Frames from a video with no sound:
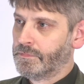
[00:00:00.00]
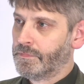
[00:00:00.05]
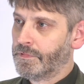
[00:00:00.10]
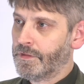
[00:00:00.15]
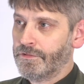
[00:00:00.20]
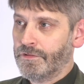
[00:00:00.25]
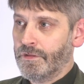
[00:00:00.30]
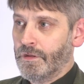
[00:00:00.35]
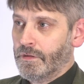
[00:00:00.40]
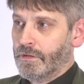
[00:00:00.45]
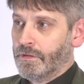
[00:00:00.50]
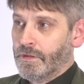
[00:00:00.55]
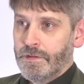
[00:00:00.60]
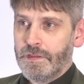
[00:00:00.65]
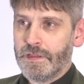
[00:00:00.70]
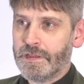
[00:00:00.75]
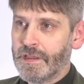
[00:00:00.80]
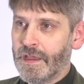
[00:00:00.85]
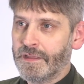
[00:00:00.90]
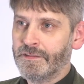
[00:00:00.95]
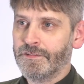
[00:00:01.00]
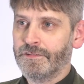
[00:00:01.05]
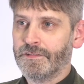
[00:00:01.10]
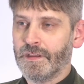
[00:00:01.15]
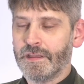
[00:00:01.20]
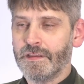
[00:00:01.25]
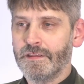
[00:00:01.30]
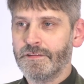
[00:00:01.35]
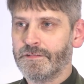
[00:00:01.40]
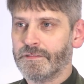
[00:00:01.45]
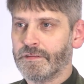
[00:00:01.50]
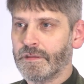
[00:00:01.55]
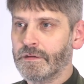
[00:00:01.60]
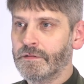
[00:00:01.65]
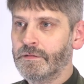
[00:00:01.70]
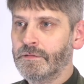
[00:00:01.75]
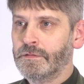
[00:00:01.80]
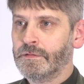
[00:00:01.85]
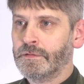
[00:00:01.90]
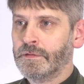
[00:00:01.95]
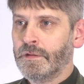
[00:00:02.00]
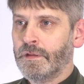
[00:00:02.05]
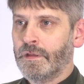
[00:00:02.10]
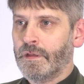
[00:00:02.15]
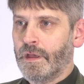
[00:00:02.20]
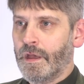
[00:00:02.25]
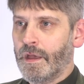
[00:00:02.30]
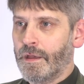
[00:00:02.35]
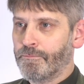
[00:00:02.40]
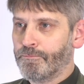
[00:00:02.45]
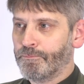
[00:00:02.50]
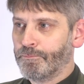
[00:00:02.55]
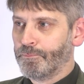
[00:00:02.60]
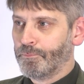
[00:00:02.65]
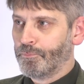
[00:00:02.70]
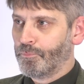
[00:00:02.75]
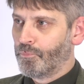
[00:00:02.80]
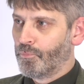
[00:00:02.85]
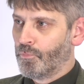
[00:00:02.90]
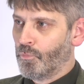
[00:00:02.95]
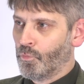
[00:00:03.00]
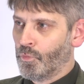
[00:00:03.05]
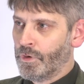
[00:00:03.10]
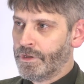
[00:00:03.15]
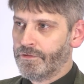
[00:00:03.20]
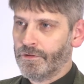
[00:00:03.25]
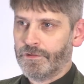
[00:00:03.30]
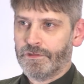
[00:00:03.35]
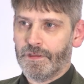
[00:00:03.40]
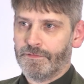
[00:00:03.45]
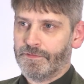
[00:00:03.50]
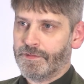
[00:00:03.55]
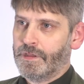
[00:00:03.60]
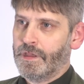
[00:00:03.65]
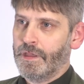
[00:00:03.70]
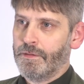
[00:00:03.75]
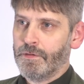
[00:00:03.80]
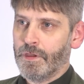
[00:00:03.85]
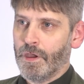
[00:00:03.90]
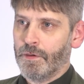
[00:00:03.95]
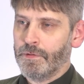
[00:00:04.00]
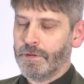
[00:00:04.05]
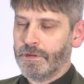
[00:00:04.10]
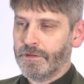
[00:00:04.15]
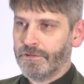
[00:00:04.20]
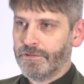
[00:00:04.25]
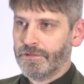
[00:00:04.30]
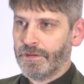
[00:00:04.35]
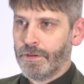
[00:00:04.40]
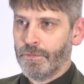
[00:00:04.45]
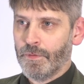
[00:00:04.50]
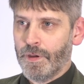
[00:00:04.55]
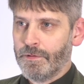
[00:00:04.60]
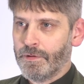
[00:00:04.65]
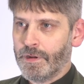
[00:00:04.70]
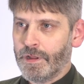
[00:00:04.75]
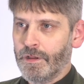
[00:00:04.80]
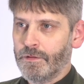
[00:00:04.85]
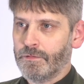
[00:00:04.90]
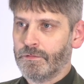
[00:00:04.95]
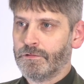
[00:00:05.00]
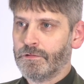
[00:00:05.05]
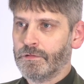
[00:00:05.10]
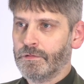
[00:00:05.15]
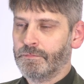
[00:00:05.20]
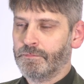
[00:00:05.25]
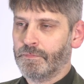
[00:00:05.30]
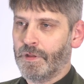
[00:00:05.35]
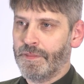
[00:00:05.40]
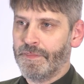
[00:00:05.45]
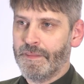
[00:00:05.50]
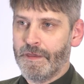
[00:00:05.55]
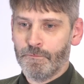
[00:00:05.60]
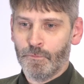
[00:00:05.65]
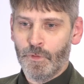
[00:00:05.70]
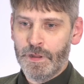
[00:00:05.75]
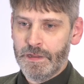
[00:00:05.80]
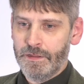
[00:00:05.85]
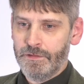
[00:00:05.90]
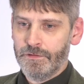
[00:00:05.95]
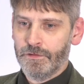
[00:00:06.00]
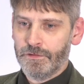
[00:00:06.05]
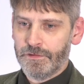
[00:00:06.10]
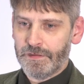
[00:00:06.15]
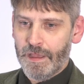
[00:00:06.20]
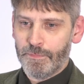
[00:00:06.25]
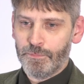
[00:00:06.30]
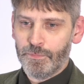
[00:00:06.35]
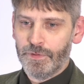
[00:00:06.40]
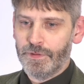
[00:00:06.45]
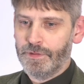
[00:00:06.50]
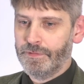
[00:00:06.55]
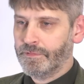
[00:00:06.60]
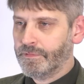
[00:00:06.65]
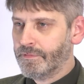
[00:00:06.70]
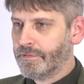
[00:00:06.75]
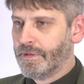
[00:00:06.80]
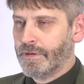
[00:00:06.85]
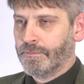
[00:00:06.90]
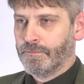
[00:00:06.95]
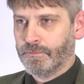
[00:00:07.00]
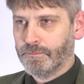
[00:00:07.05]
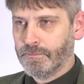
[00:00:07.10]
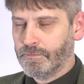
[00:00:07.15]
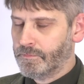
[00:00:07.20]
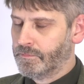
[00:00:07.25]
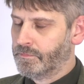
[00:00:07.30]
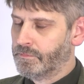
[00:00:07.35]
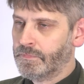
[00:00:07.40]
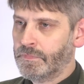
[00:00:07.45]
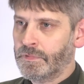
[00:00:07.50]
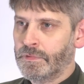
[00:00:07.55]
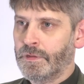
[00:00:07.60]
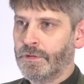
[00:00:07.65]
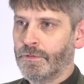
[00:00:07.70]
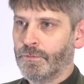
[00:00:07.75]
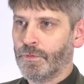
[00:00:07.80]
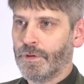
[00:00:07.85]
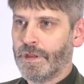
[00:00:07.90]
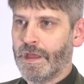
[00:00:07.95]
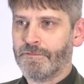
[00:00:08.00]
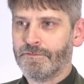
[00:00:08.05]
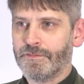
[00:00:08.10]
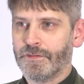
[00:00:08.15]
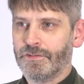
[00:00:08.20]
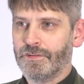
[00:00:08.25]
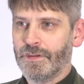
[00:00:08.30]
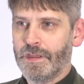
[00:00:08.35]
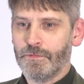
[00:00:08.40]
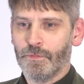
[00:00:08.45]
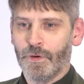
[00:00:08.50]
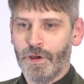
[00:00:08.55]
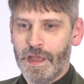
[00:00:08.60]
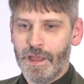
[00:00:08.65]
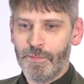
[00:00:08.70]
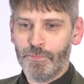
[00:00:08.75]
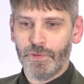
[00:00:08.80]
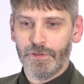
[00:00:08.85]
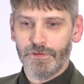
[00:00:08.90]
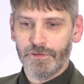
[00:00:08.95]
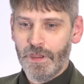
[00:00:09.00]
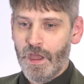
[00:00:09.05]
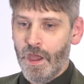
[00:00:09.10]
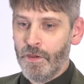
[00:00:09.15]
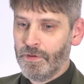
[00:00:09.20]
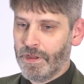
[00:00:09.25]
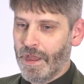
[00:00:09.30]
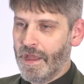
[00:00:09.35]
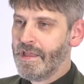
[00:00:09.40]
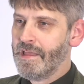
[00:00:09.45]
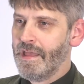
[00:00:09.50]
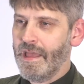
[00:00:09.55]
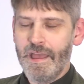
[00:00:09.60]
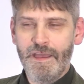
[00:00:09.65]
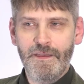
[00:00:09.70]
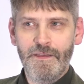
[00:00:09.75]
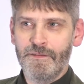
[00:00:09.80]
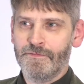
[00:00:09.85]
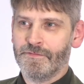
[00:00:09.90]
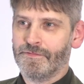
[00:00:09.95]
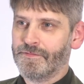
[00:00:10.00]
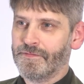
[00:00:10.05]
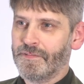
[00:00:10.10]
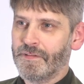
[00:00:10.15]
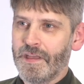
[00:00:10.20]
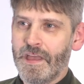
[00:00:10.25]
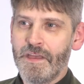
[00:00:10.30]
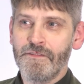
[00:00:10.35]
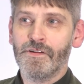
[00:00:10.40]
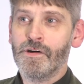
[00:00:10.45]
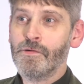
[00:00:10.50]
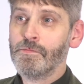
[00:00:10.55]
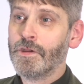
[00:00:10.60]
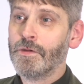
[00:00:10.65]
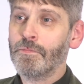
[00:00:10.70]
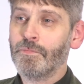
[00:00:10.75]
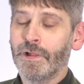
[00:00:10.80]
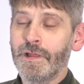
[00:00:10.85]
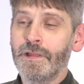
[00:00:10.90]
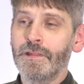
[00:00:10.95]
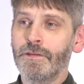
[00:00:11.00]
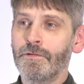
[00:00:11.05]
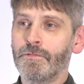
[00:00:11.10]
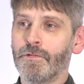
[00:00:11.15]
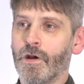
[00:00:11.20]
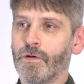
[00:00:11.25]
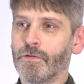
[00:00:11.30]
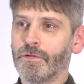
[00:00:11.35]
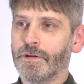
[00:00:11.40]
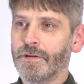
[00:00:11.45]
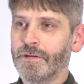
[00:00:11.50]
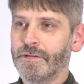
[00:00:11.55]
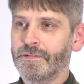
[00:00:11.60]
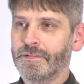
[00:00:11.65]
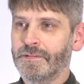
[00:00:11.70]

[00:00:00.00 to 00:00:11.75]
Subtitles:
There's not a lot you can say, is there? We just have to keep going and see where it goes, and then when it does happen, then We have to see what happens. Okay, if I'm completely wrong